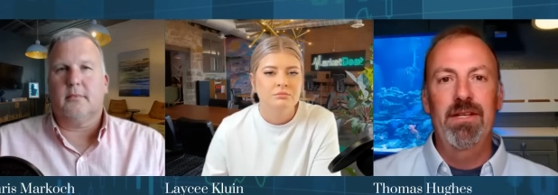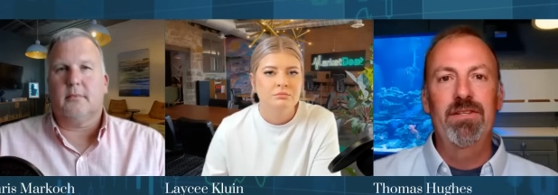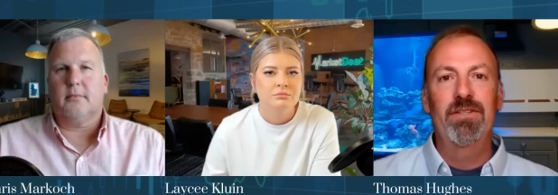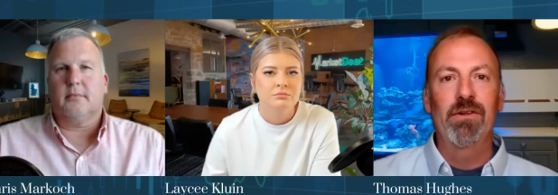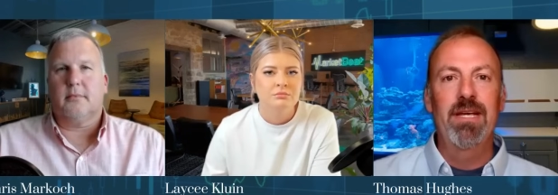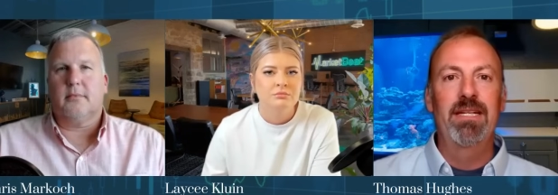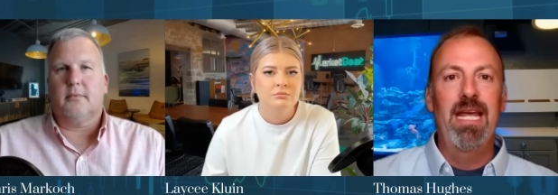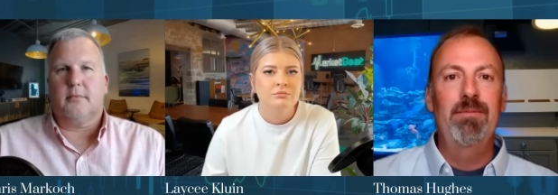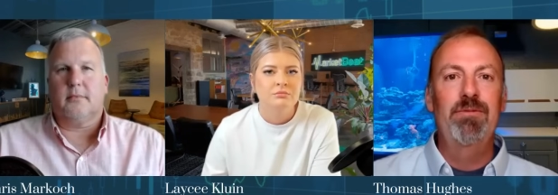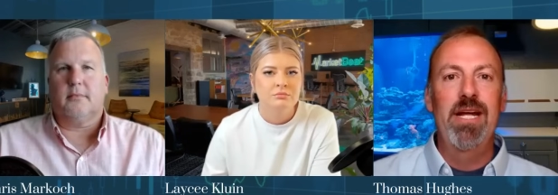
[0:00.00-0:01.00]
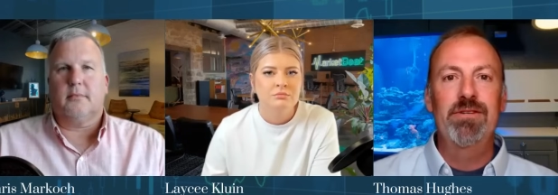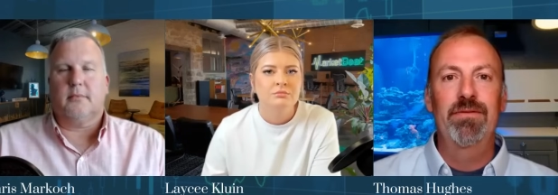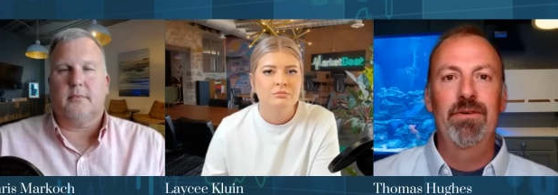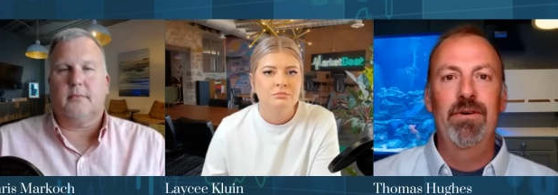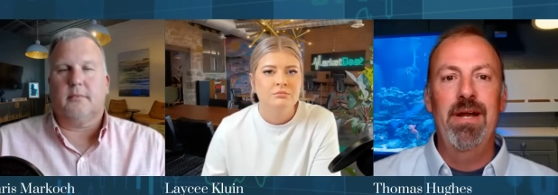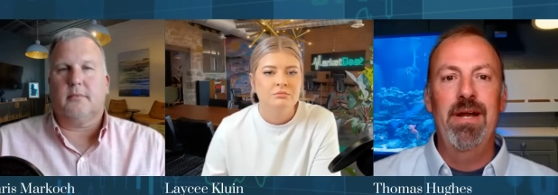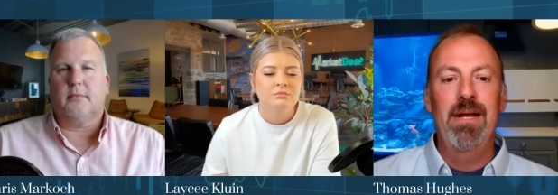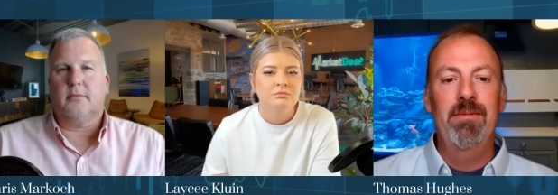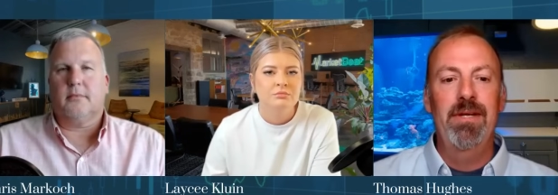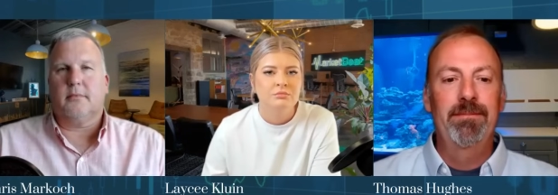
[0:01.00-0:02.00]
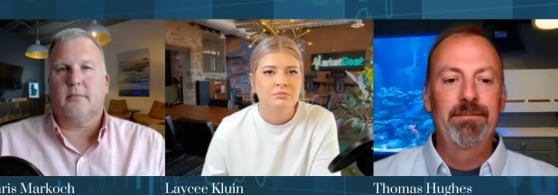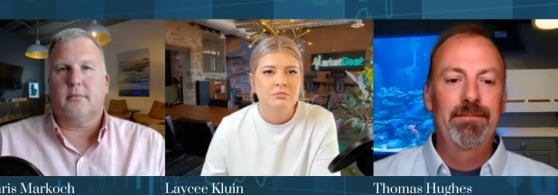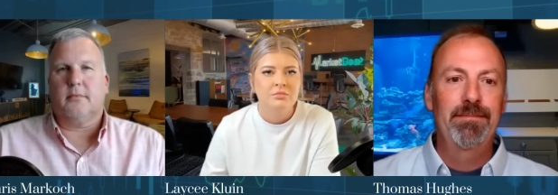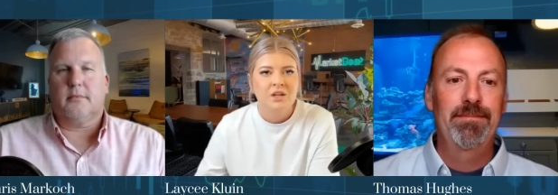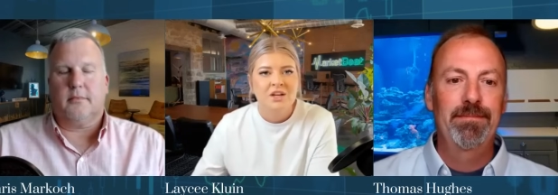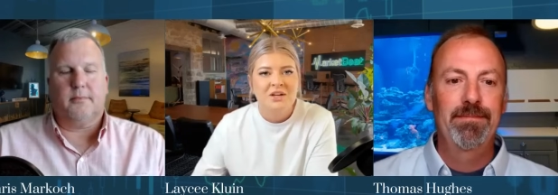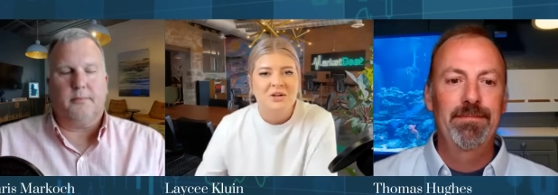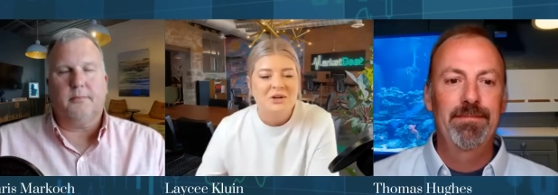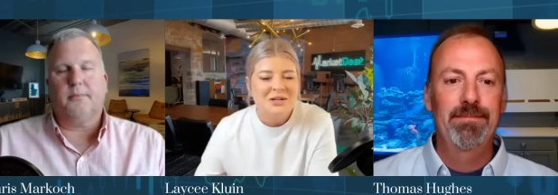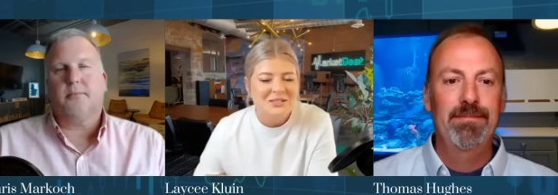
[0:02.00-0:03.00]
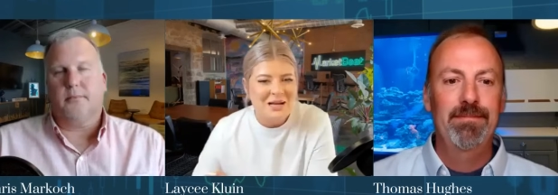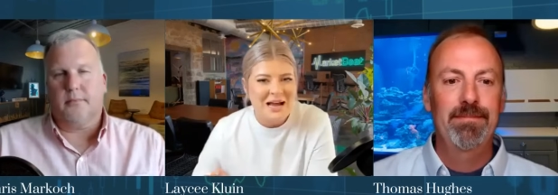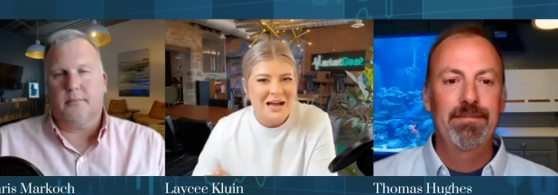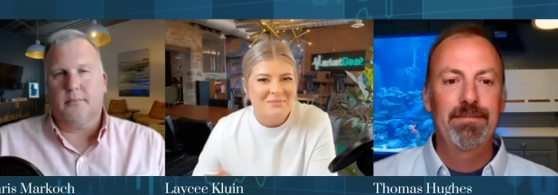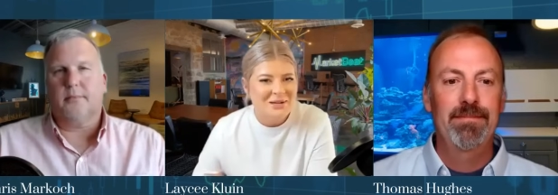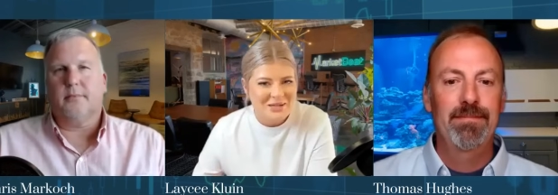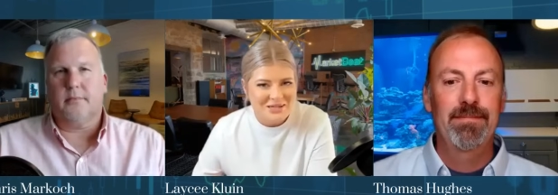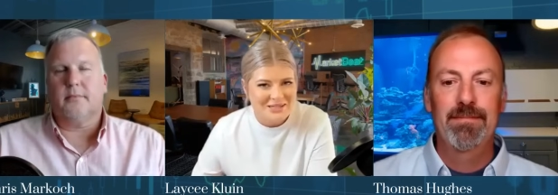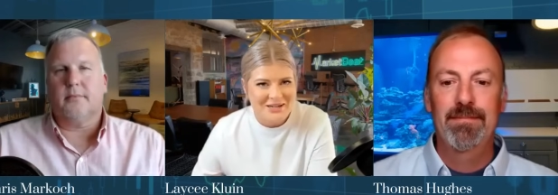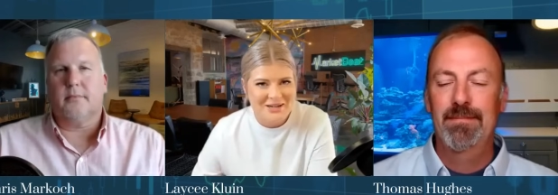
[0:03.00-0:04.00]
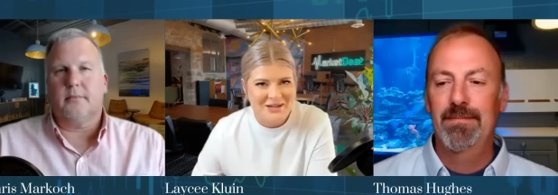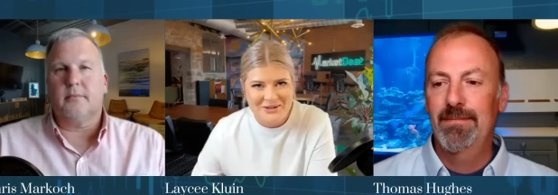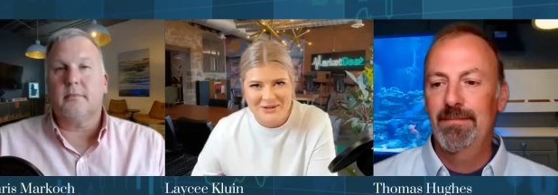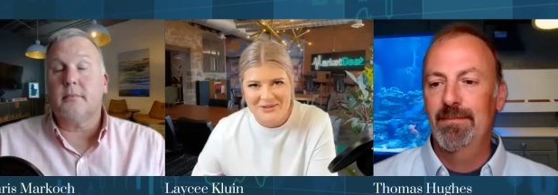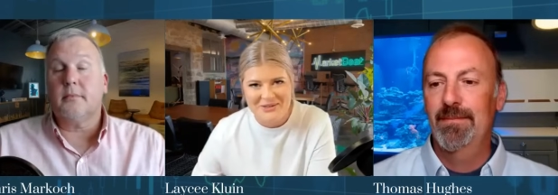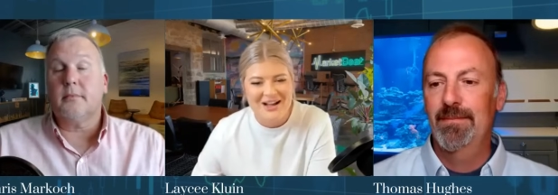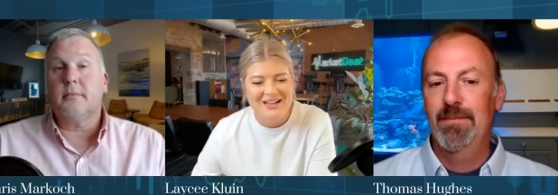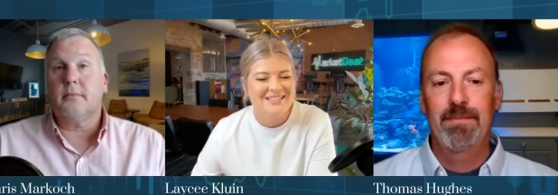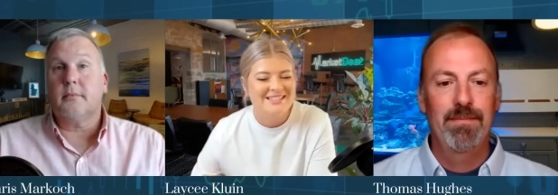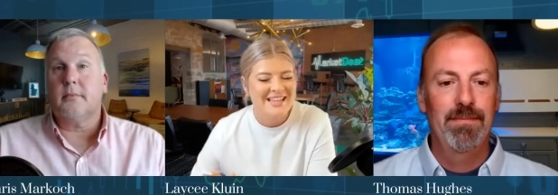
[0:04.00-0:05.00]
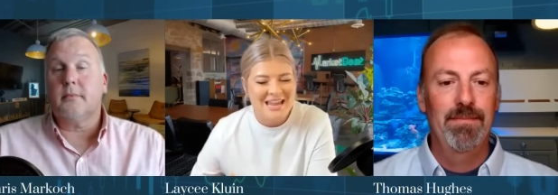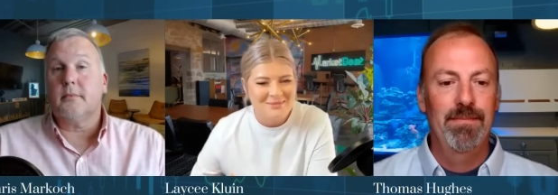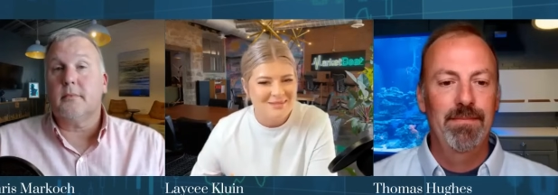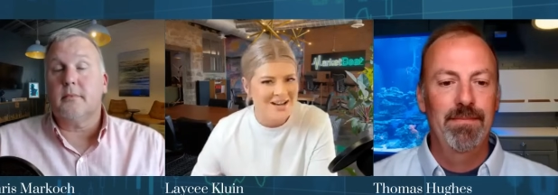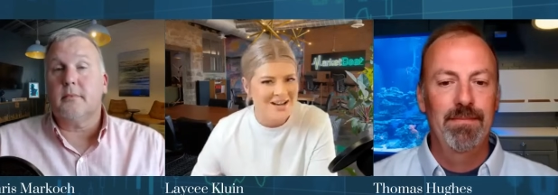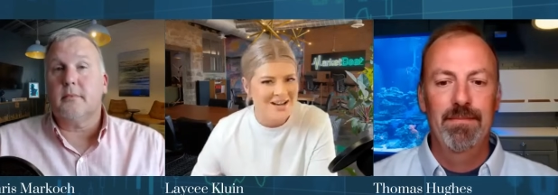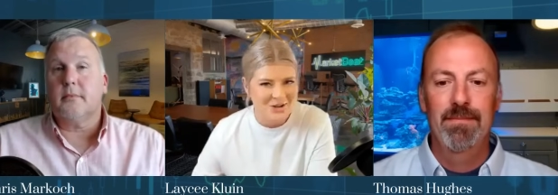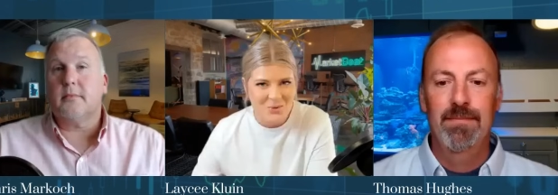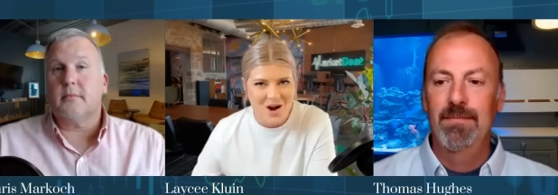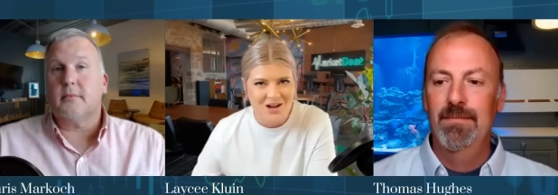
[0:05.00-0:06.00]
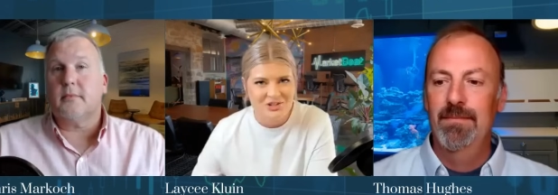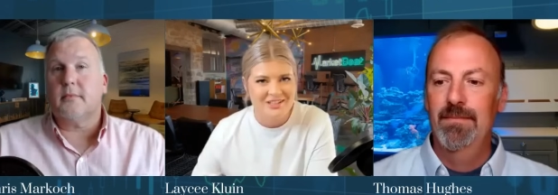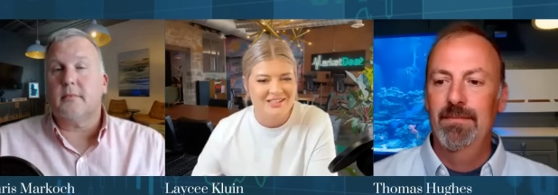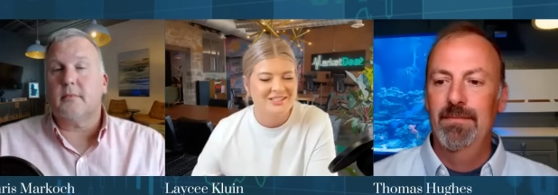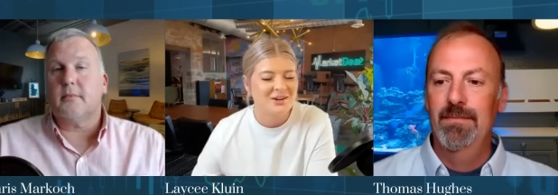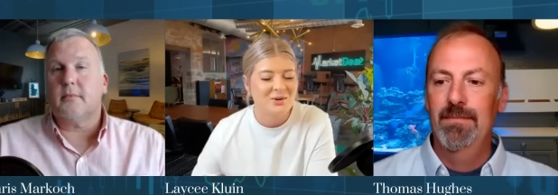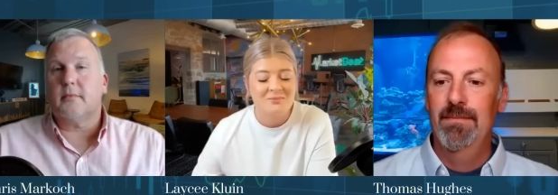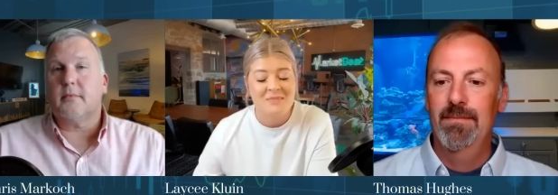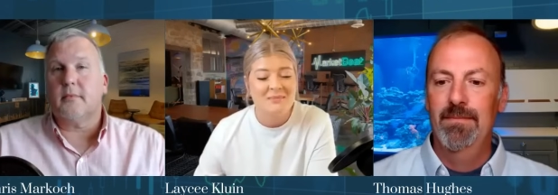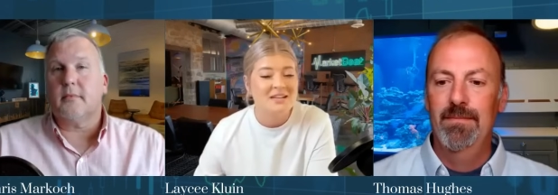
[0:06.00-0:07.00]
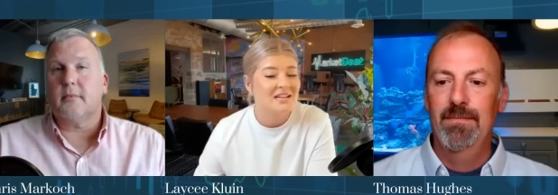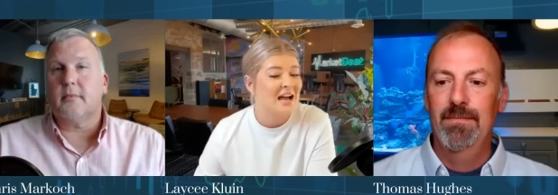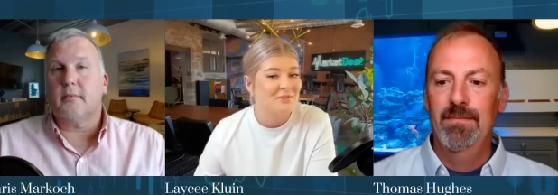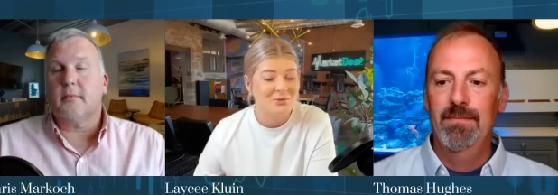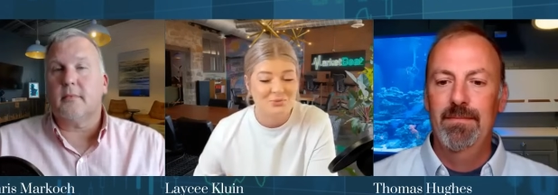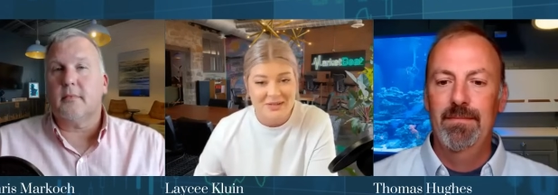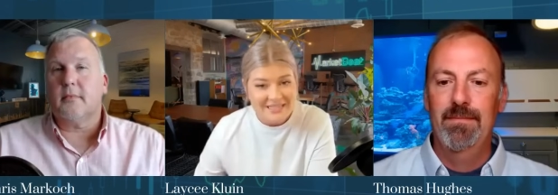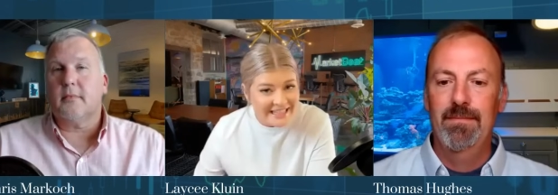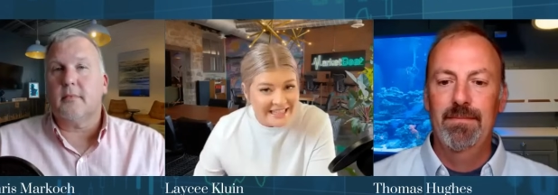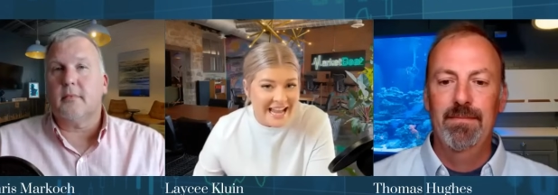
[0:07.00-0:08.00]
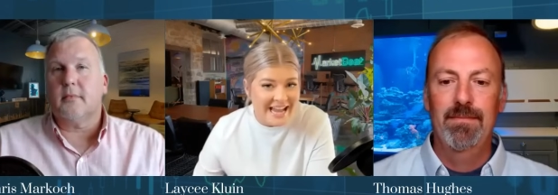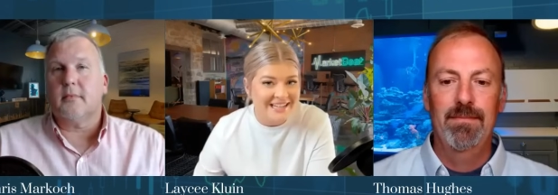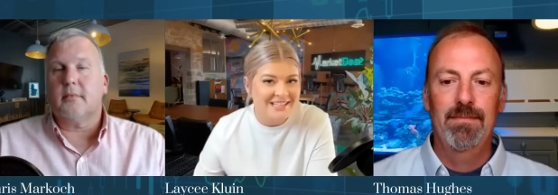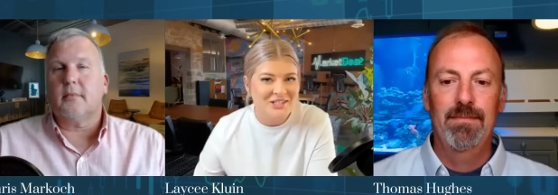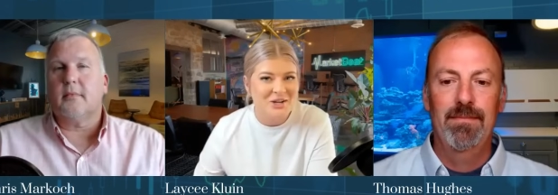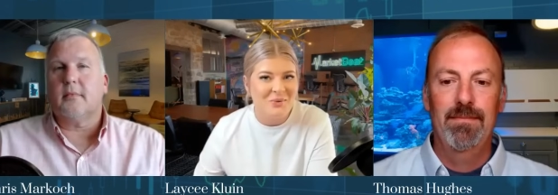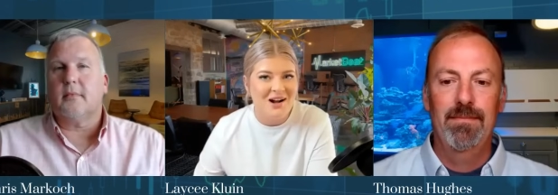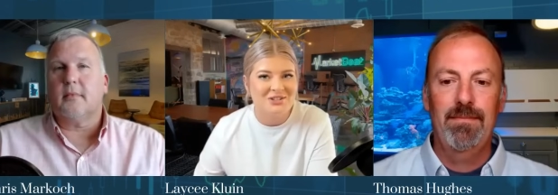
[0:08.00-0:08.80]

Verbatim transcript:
Speaker 1: is certainly a game changer for A M D.
Speaker 2: Chris, I'm curious to hear your thoughts. Is A M D on your watch list, or maybe have you recently added it to your